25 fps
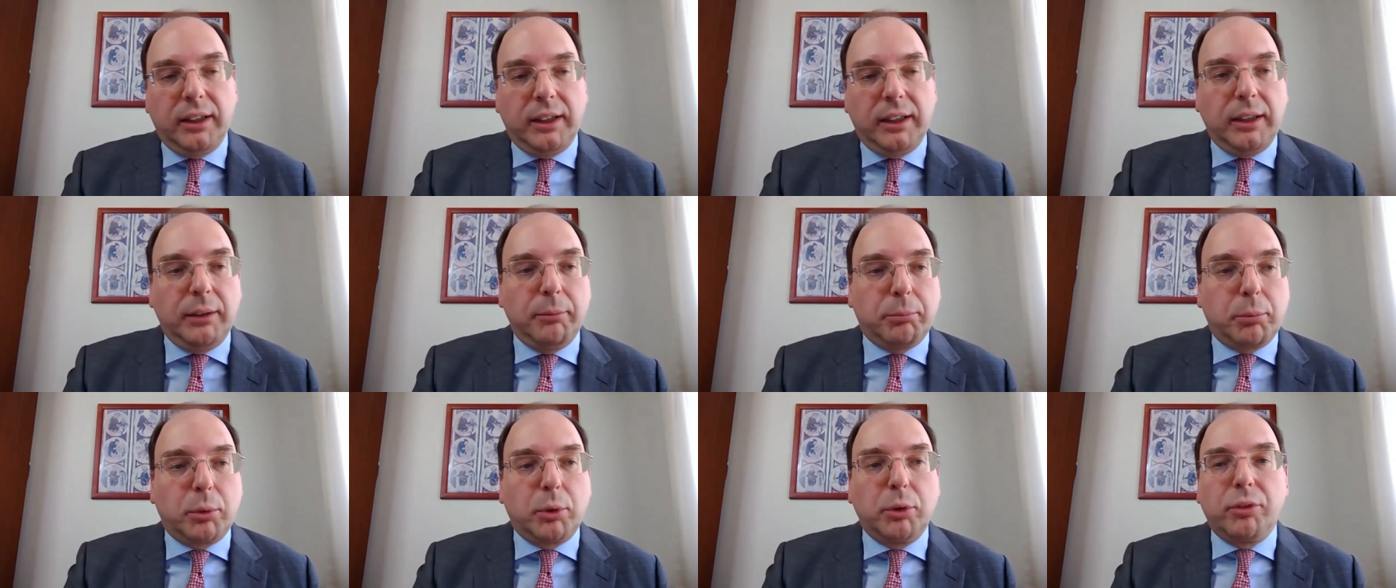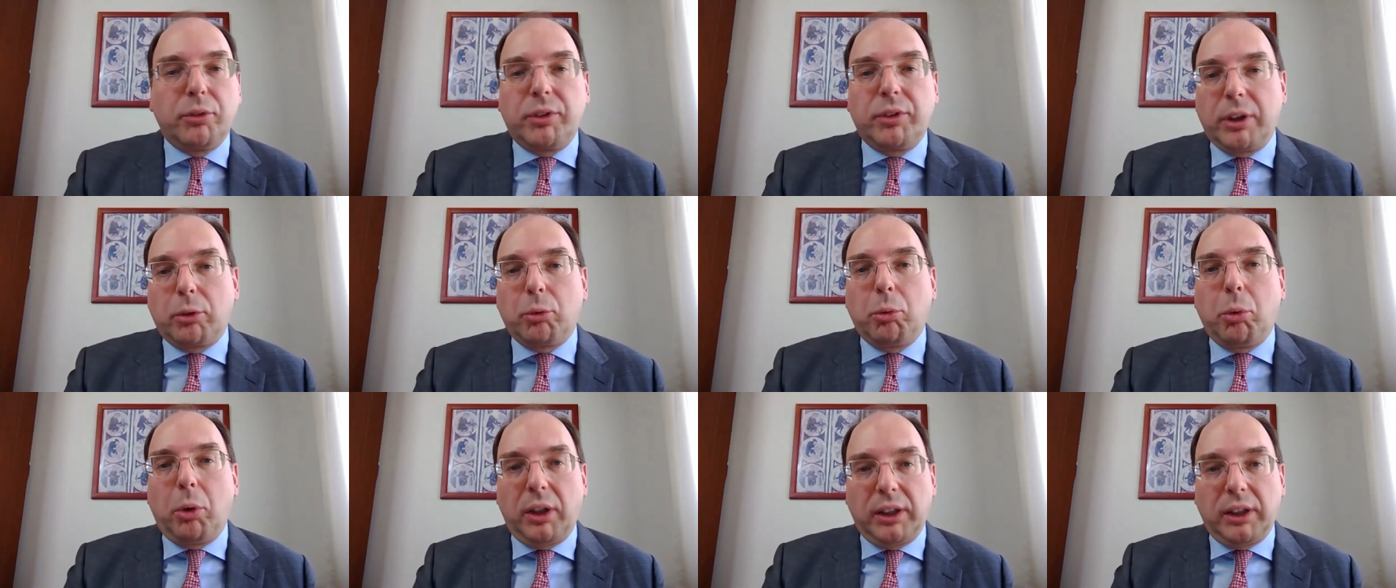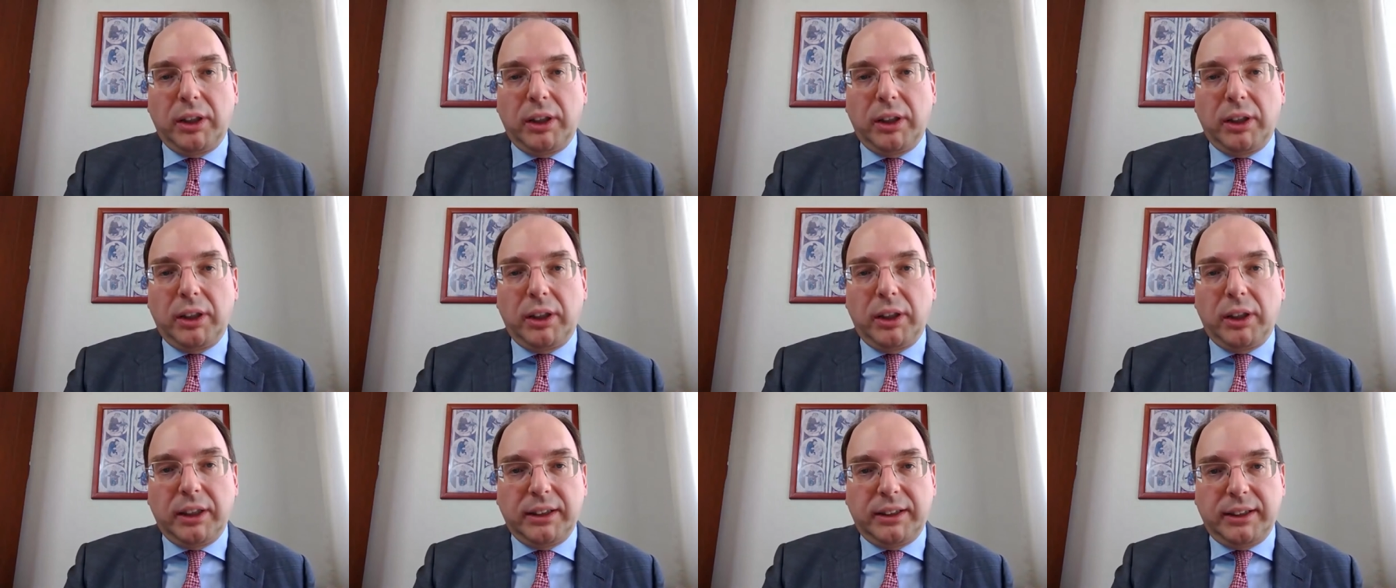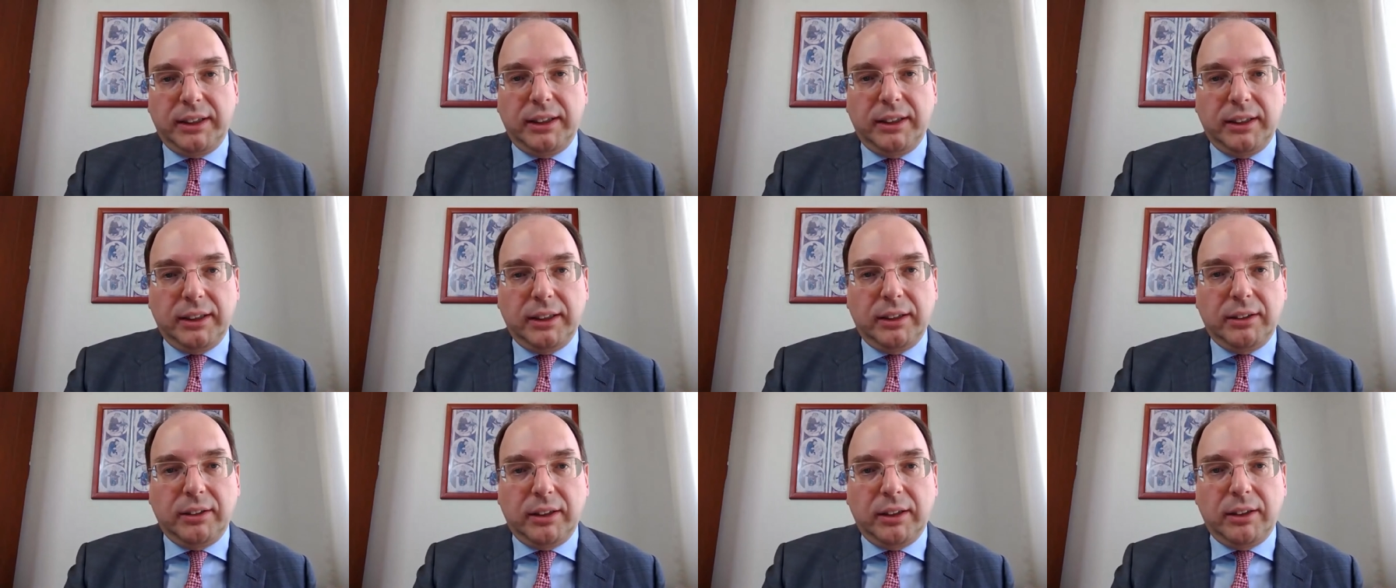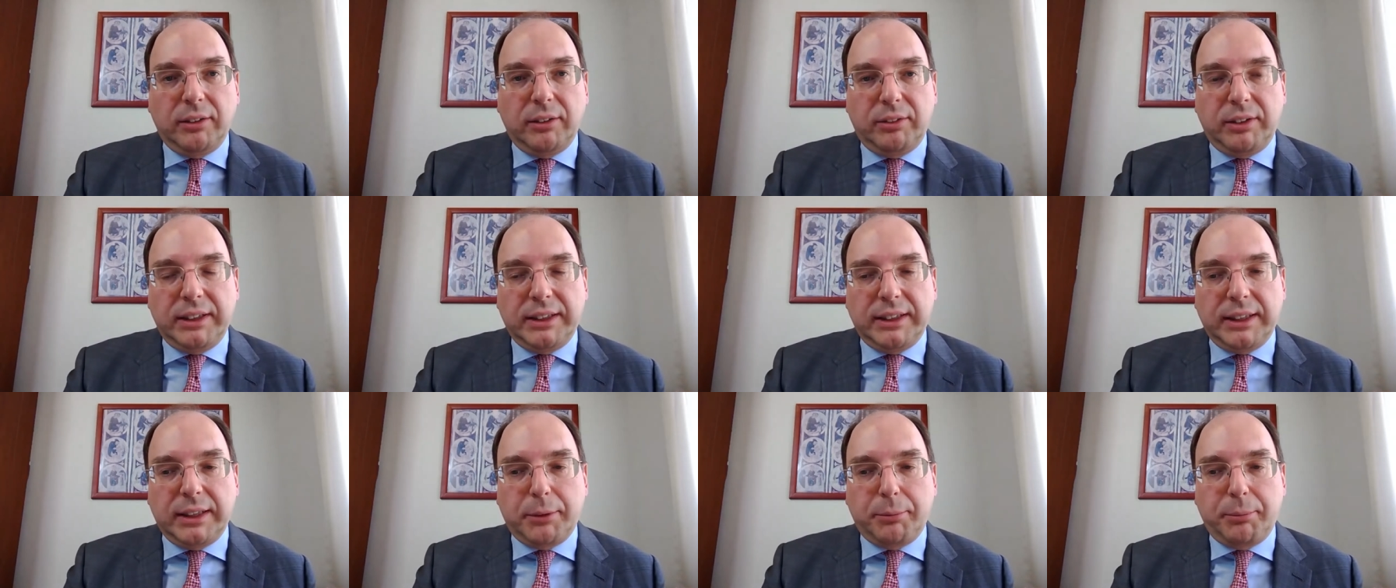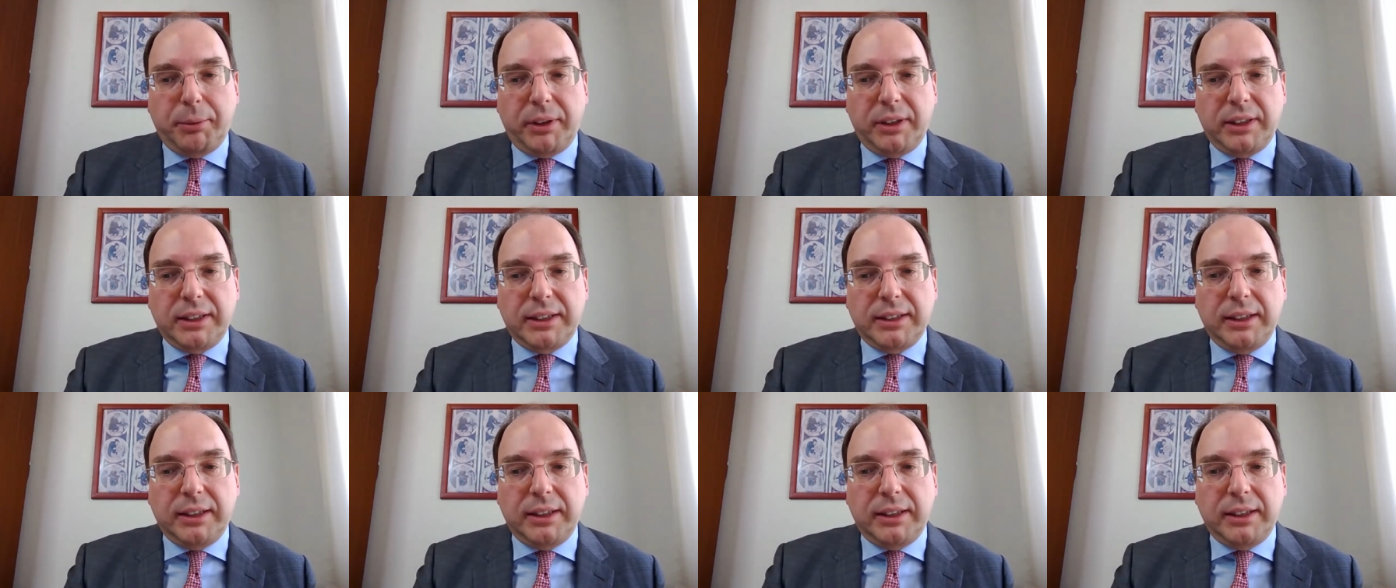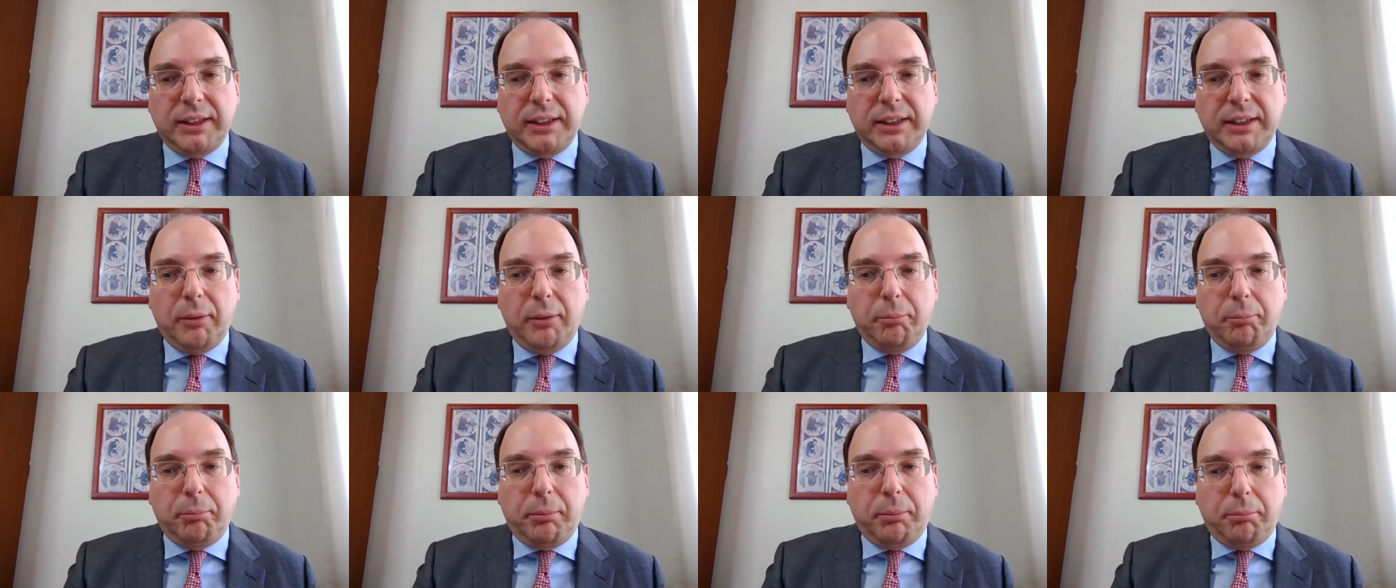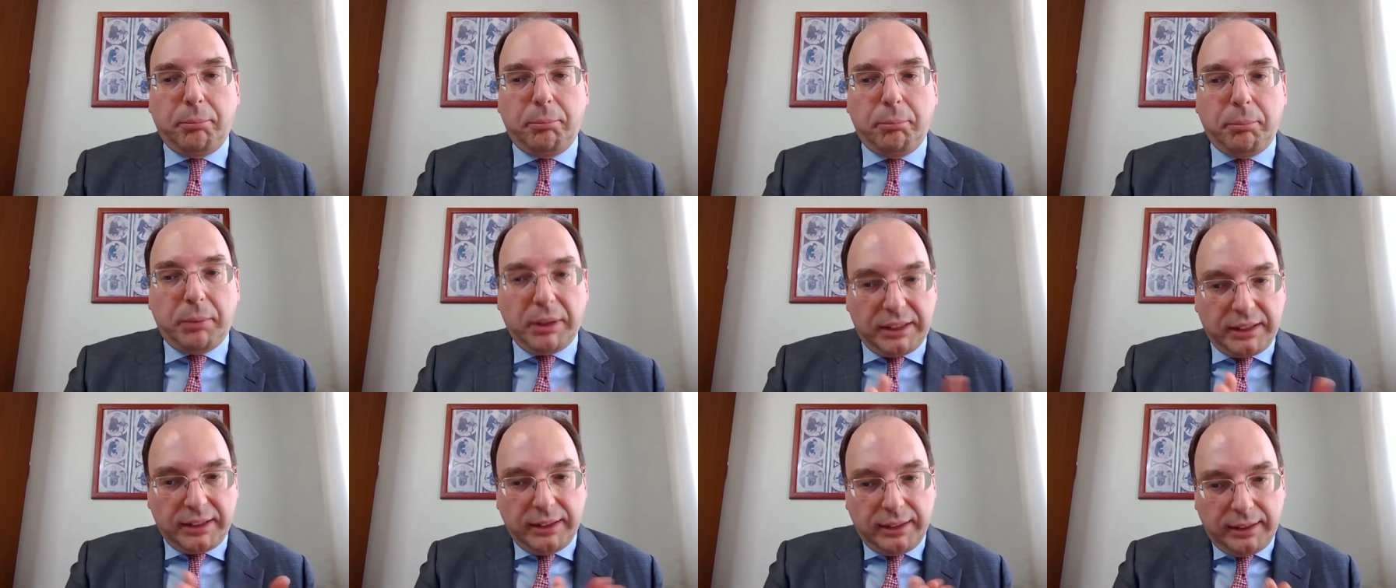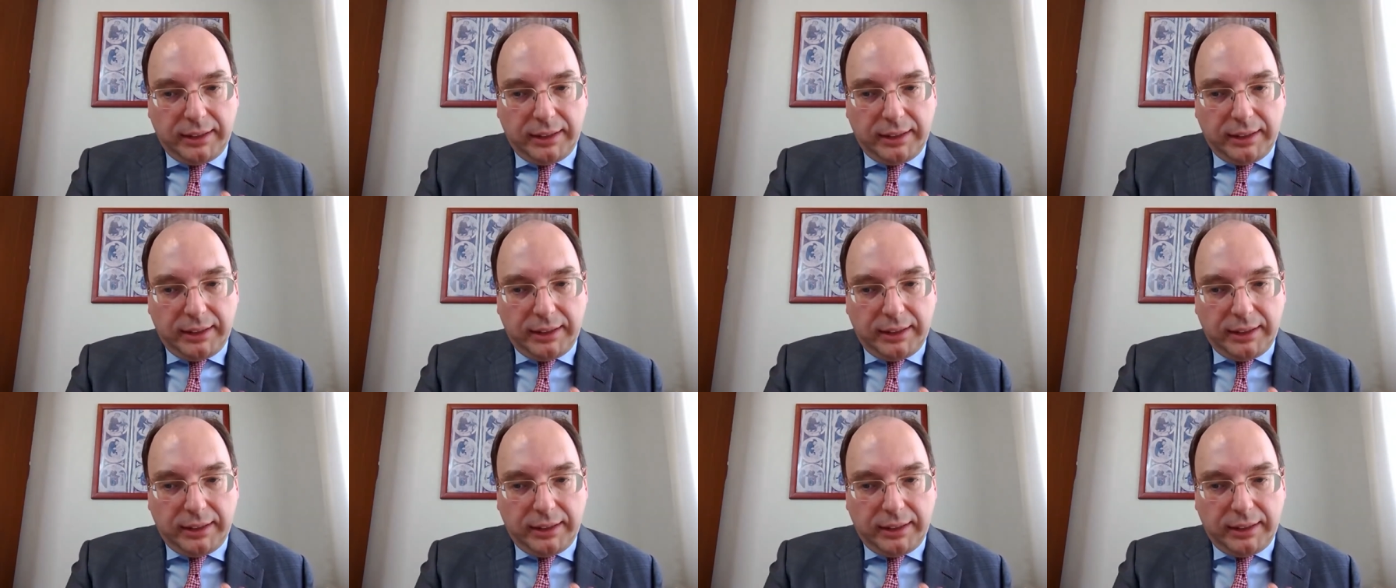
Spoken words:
improve the quality of this experience. But